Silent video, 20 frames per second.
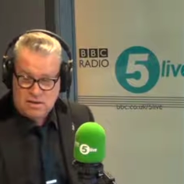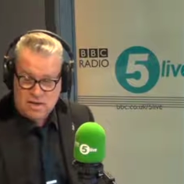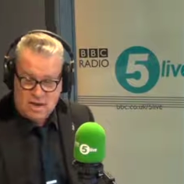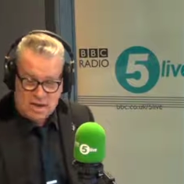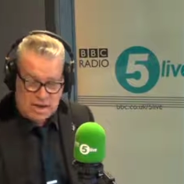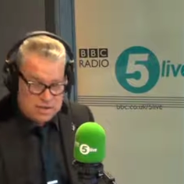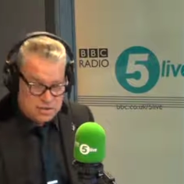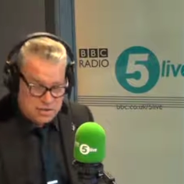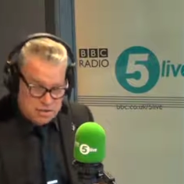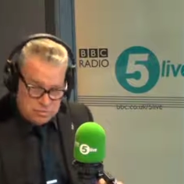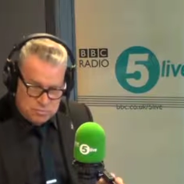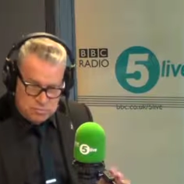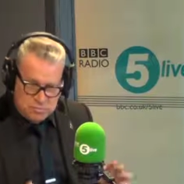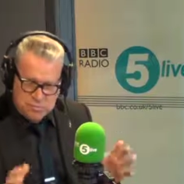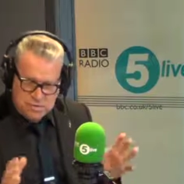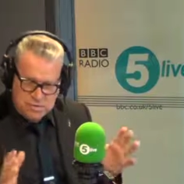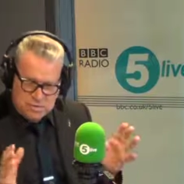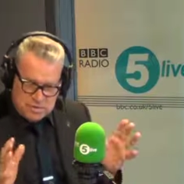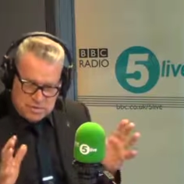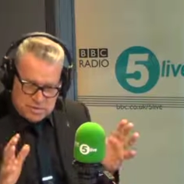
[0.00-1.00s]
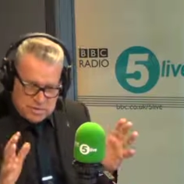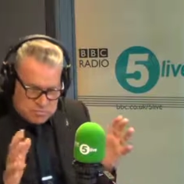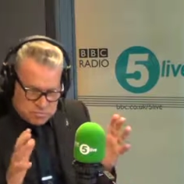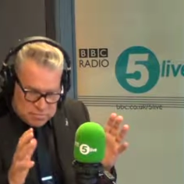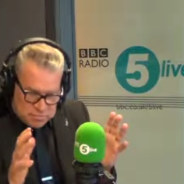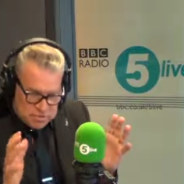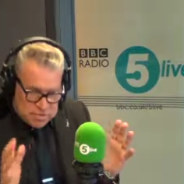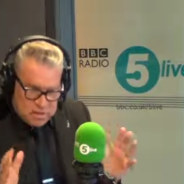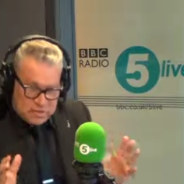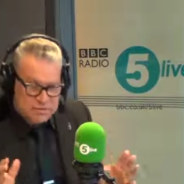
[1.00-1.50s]
and you there's a
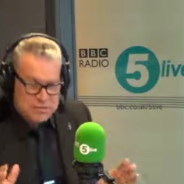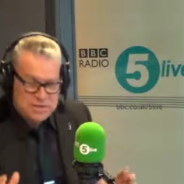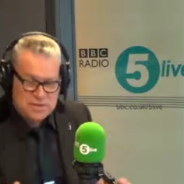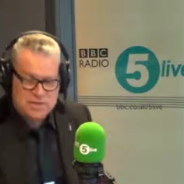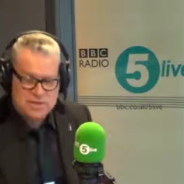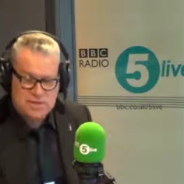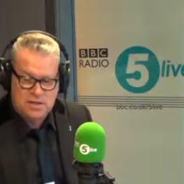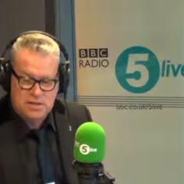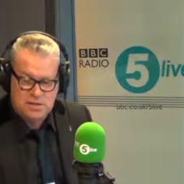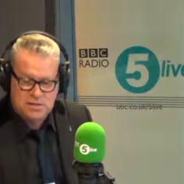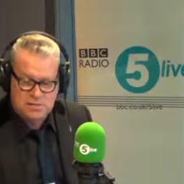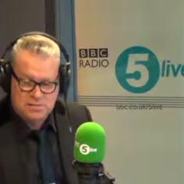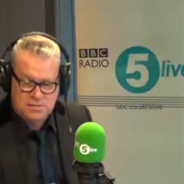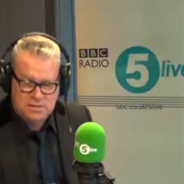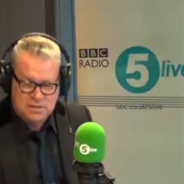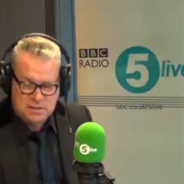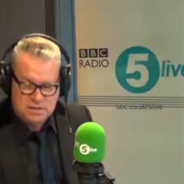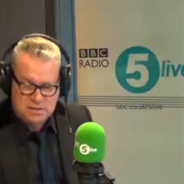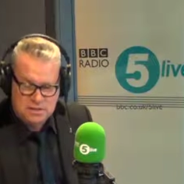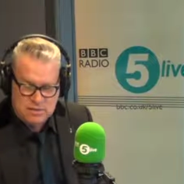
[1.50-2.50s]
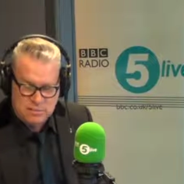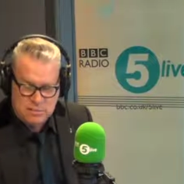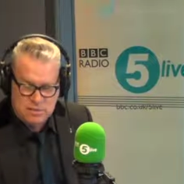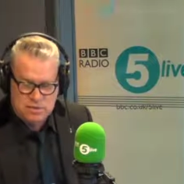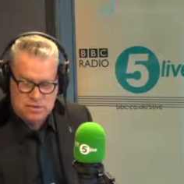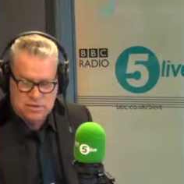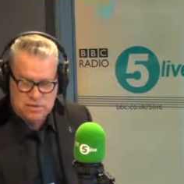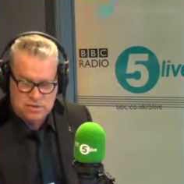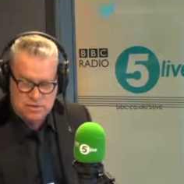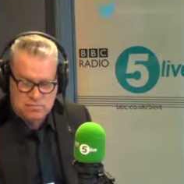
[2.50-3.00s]
lovely scene in
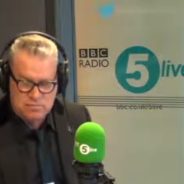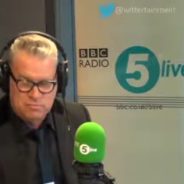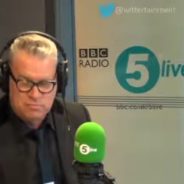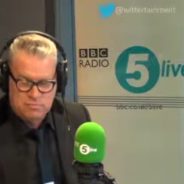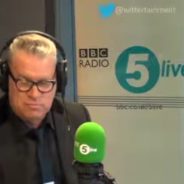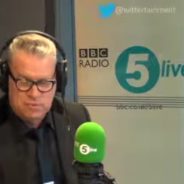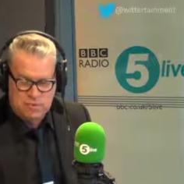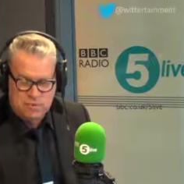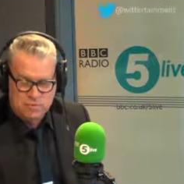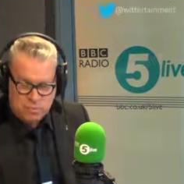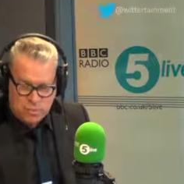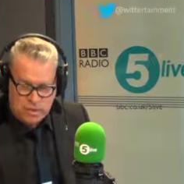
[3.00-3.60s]
which you you